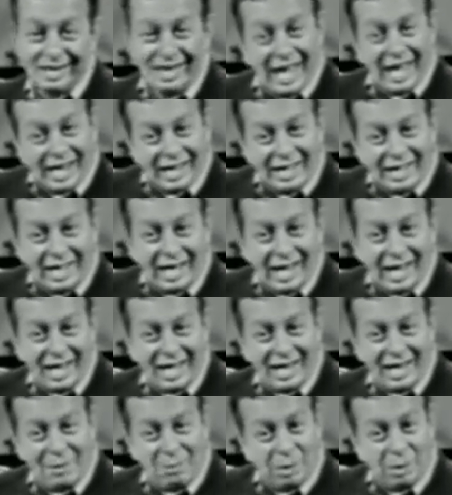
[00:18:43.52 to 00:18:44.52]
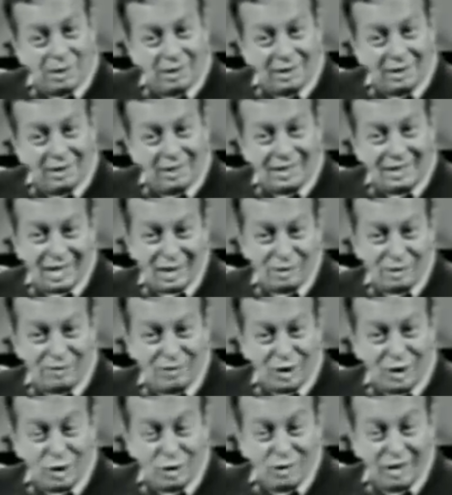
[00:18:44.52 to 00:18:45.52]
daddy, can I have that big
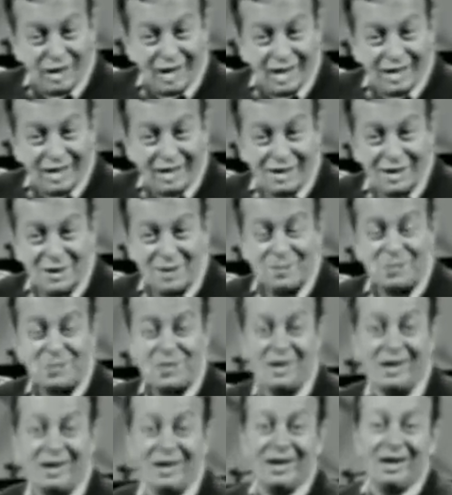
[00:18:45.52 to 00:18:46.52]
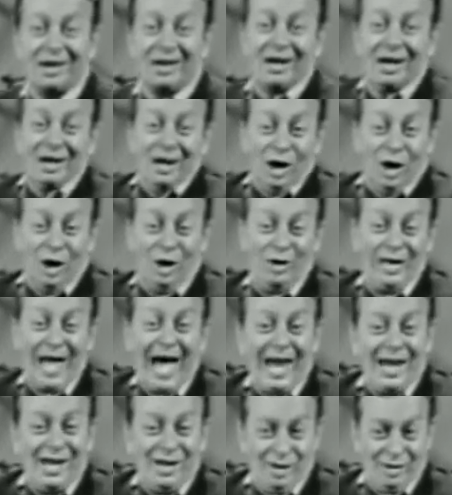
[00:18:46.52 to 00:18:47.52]
elephant over there? Oh,
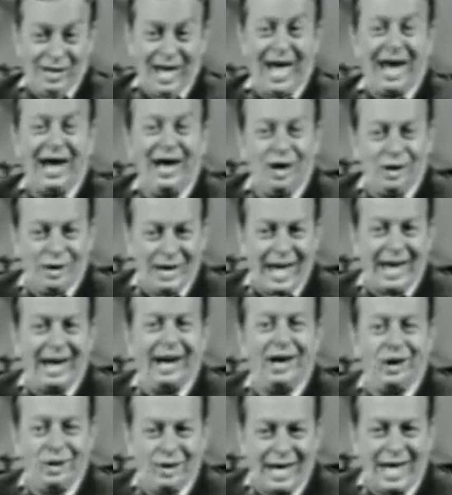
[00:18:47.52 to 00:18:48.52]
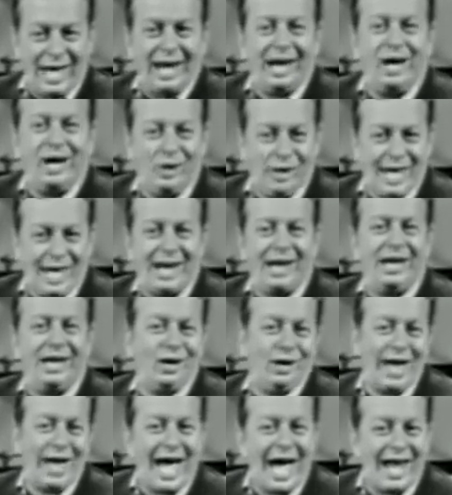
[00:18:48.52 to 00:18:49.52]
daddy, oh, daddy, oh, daddy, oh, daddy, oh, daddy,
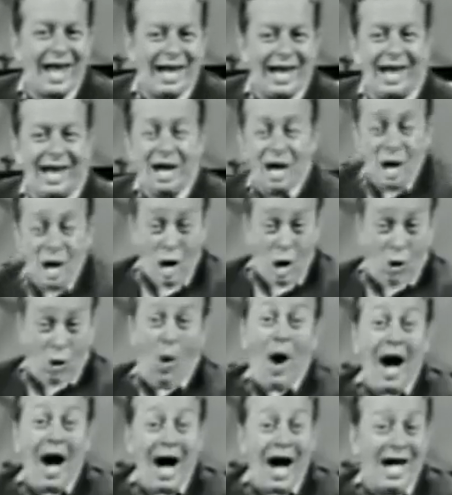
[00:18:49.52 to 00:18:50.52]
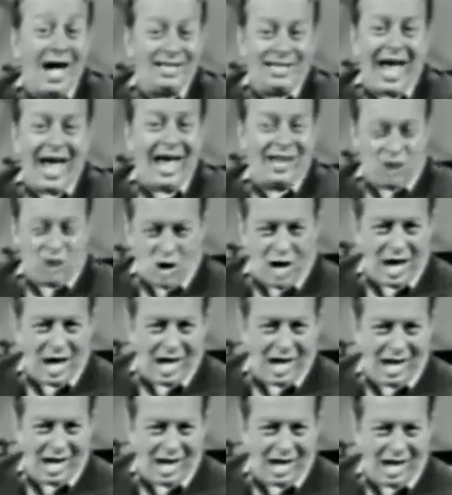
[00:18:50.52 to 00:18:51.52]
oh, daddy, what that
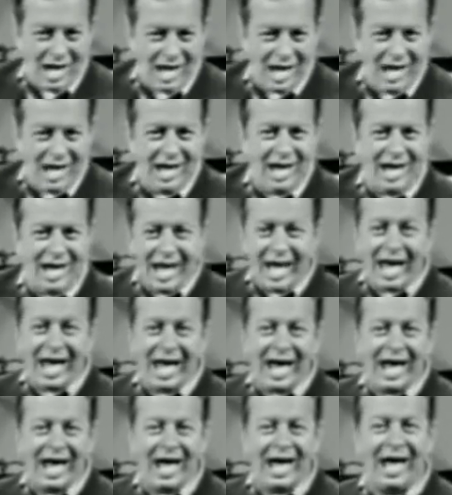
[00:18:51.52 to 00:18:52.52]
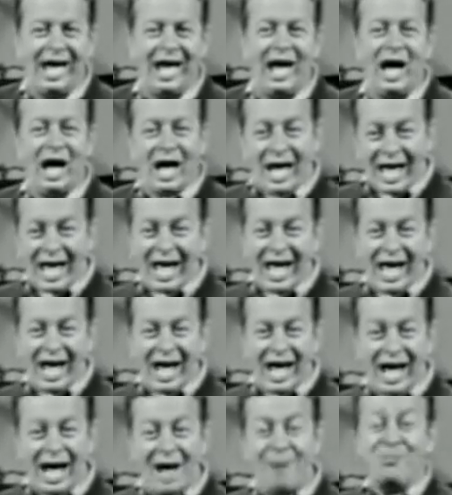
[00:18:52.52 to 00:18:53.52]

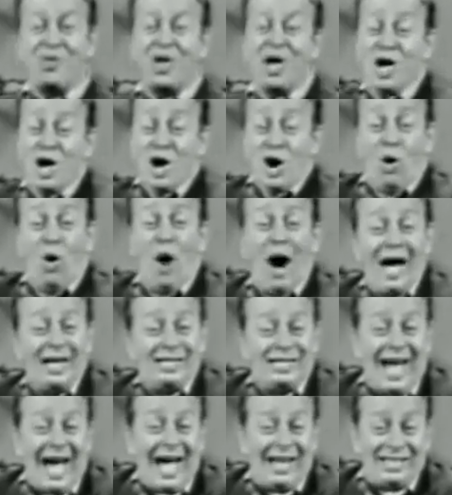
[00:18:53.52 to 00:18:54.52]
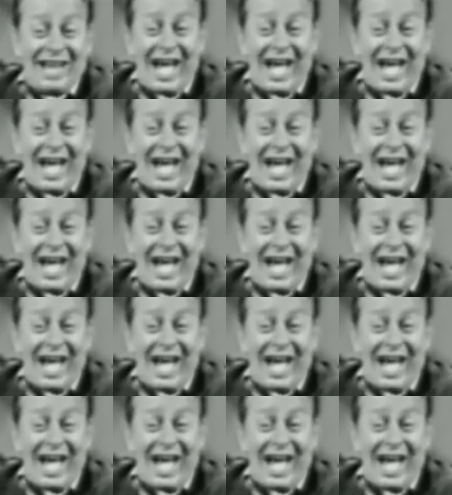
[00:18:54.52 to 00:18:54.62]
dab? What that